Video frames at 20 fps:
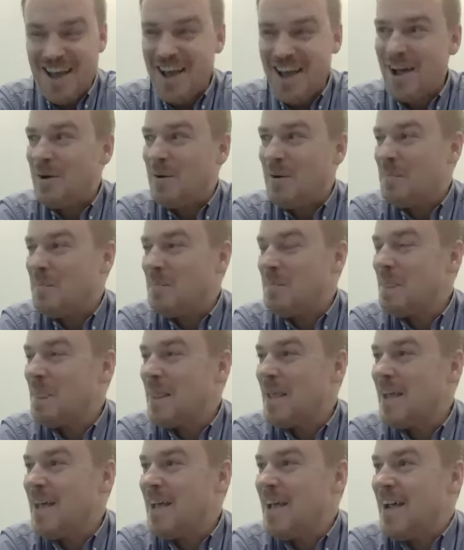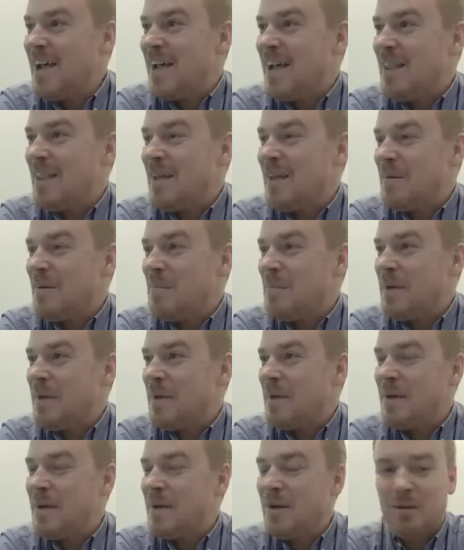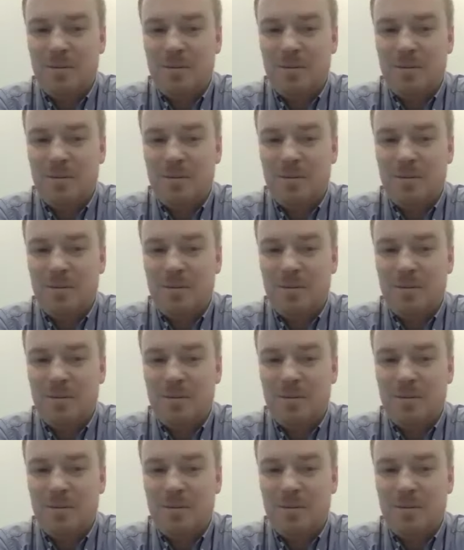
In a big old